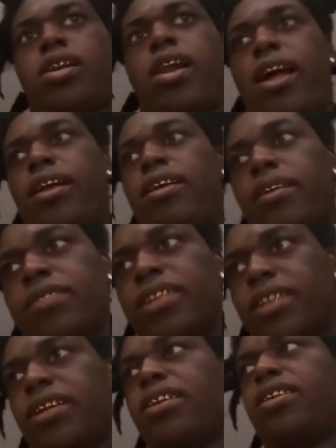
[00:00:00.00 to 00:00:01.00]
Like, you know I'm
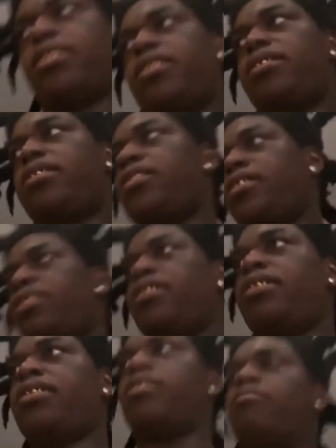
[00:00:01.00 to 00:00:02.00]
saying?
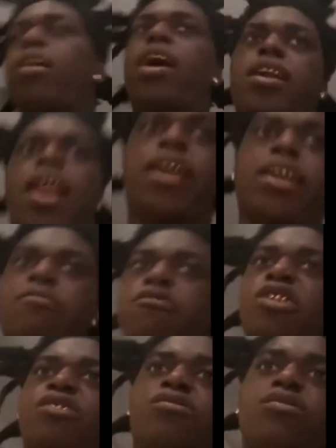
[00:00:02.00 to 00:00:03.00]
But like it
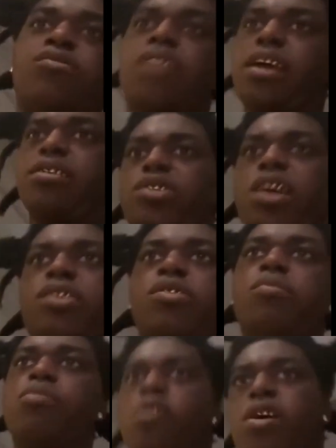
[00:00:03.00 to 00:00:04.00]
wasn't no like trying to go